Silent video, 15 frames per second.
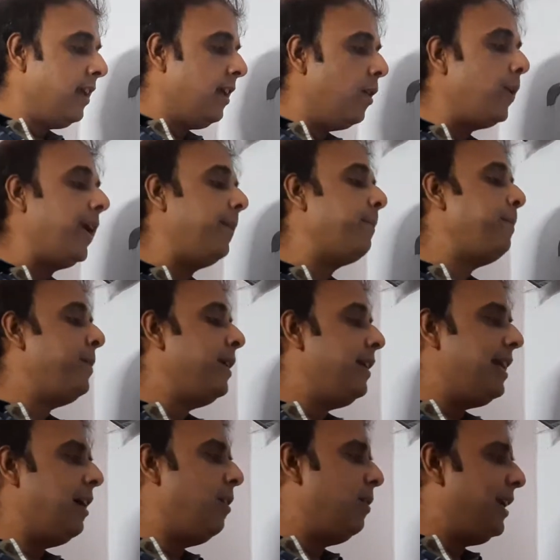Okay.
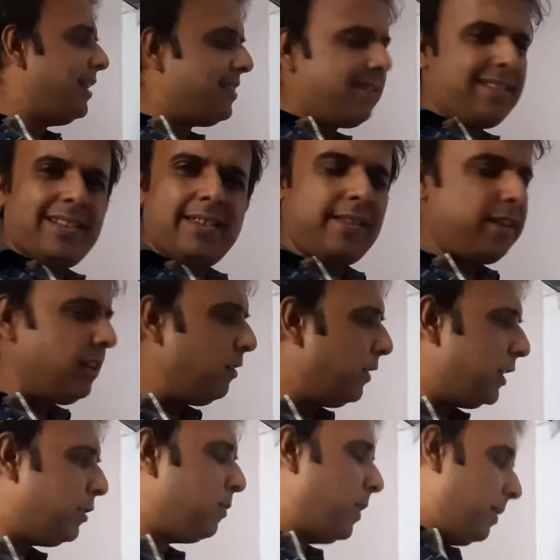Now let us just deal
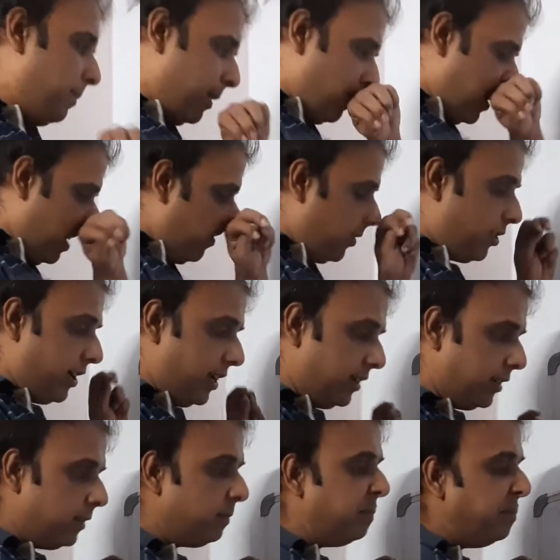with one after
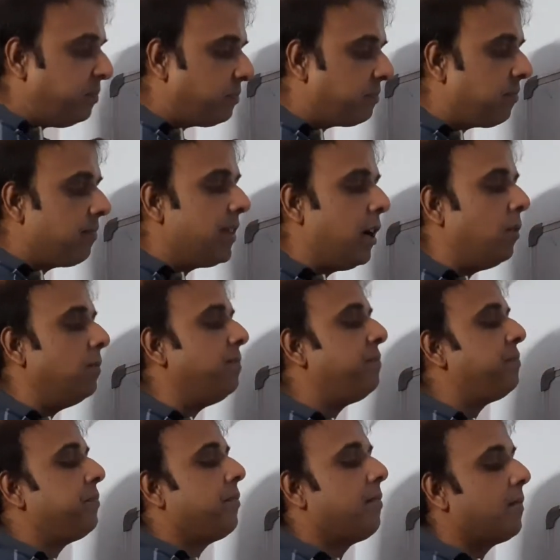another. Now,
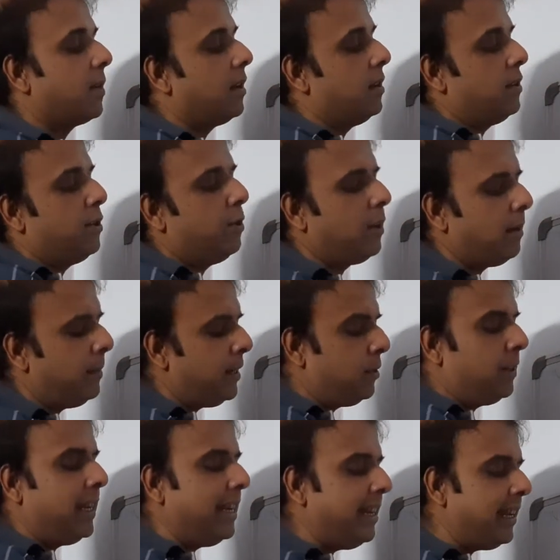so coming to
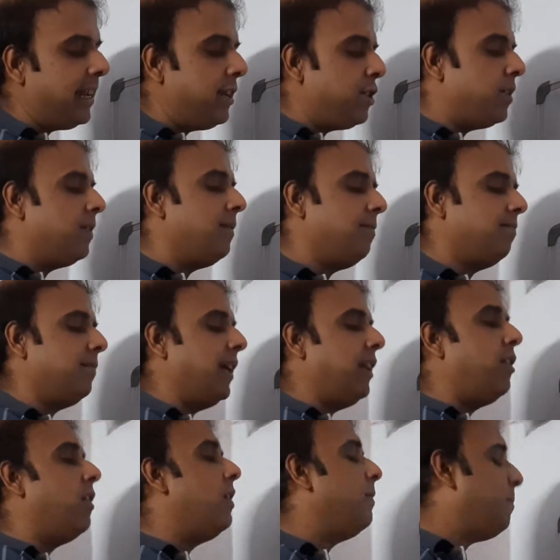the indication and
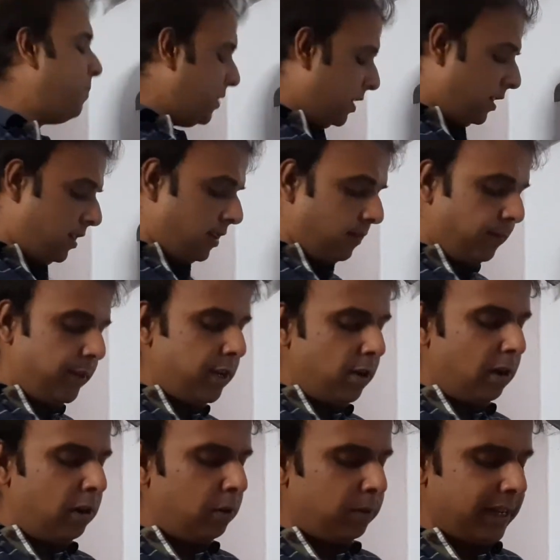all, we
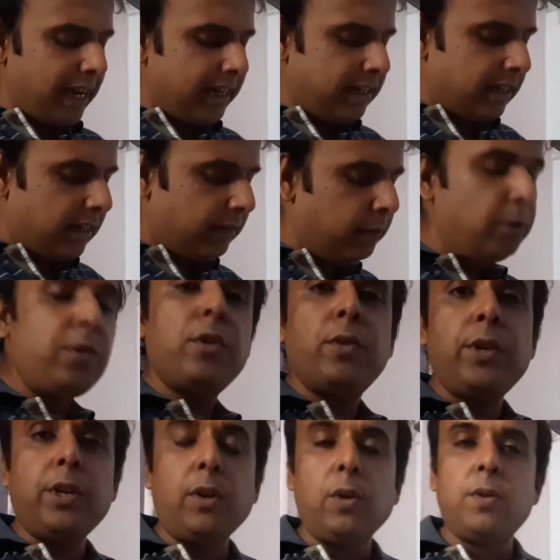all know that
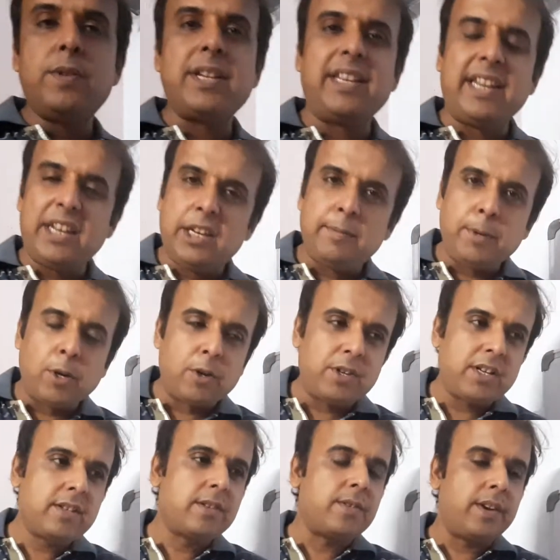fluoroquinolones are the
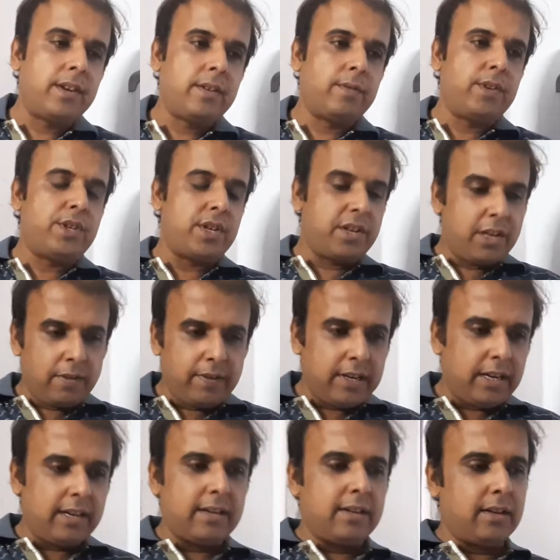antibiotics, right, which are given
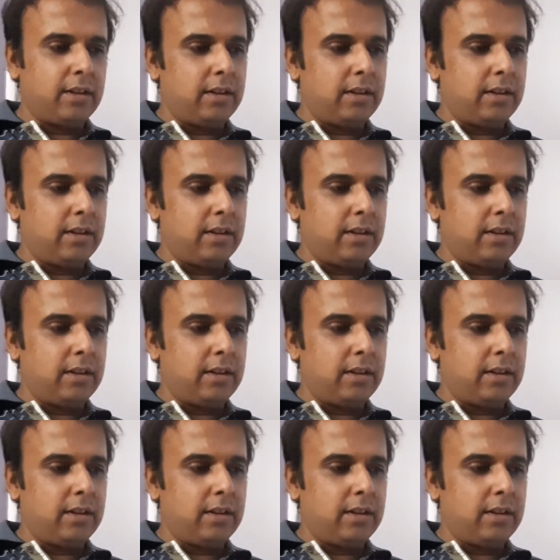in